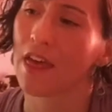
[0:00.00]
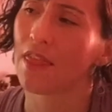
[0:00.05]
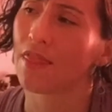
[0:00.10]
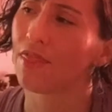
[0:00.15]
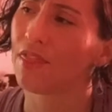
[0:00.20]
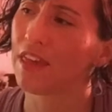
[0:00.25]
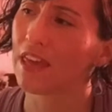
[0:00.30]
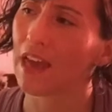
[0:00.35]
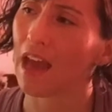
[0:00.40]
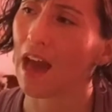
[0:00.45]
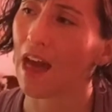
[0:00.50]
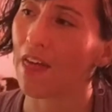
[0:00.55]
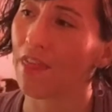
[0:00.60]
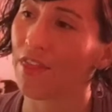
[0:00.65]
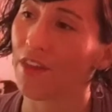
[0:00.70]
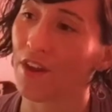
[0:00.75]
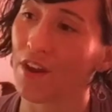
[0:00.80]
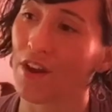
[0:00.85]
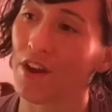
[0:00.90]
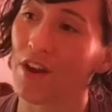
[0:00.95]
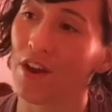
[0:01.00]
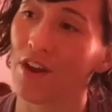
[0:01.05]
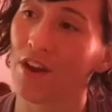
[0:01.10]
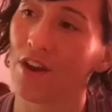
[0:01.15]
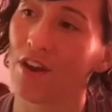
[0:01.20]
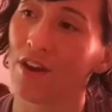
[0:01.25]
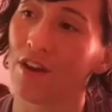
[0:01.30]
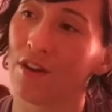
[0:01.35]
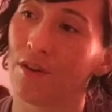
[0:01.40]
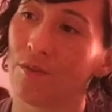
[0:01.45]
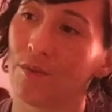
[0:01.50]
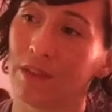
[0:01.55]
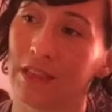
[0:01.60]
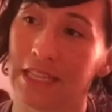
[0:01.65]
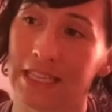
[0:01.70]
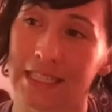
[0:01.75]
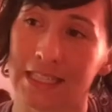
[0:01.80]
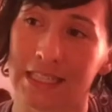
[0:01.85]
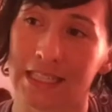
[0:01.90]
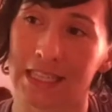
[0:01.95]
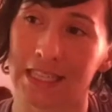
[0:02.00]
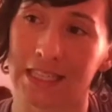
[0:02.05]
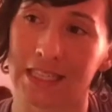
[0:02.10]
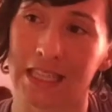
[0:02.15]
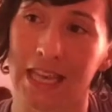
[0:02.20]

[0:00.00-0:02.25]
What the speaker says: The other releases